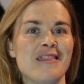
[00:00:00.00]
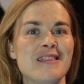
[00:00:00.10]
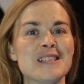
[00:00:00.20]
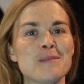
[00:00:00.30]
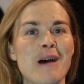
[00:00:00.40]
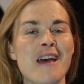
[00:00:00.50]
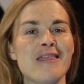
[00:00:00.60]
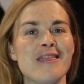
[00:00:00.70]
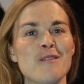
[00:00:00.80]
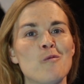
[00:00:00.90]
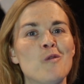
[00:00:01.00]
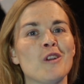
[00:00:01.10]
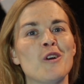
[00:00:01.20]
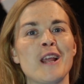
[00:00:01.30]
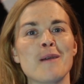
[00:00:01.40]
This month, we're
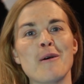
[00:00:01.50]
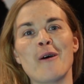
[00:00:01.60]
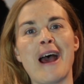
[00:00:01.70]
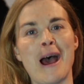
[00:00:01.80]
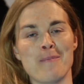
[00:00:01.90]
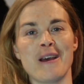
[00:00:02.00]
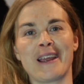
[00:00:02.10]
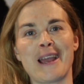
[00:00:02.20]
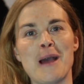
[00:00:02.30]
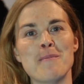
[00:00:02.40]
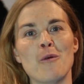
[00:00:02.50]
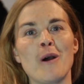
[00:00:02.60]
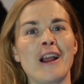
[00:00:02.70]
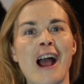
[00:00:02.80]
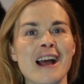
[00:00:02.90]
learning about Epic and about
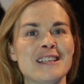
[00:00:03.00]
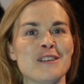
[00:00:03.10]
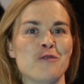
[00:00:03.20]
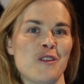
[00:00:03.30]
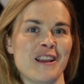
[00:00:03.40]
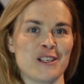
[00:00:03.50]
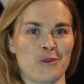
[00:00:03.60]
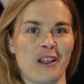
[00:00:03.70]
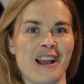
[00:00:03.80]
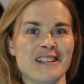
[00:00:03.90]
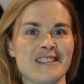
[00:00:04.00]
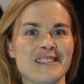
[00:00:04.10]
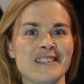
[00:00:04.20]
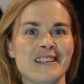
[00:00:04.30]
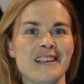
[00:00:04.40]
what God did for the
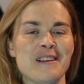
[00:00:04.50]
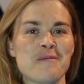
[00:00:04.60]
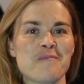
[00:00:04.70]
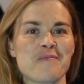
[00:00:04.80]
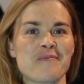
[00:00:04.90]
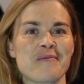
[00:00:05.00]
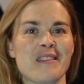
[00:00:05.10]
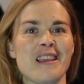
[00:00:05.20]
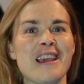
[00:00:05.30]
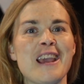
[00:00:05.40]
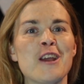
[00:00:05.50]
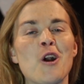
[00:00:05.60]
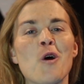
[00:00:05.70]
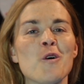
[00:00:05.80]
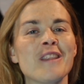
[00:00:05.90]
Israelites. In
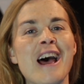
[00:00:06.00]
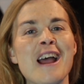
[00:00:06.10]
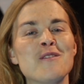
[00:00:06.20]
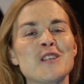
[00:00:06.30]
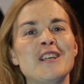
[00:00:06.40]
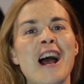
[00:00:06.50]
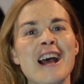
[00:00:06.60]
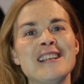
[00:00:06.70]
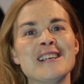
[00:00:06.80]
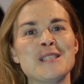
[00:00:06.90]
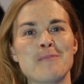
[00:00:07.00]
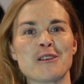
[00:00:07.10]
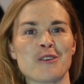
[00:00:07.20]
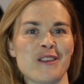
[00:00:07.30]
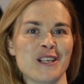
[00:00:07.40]
our own lives, God does
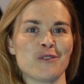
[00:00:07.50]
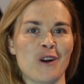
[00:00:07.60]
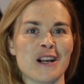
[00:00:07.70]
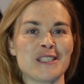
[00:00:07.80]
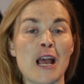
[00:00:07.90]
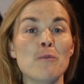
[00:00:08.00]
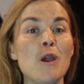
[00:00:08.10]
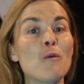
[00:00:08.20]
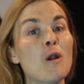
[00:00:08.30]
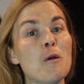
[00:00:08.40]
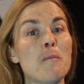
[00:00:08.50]
special things for us, and we want to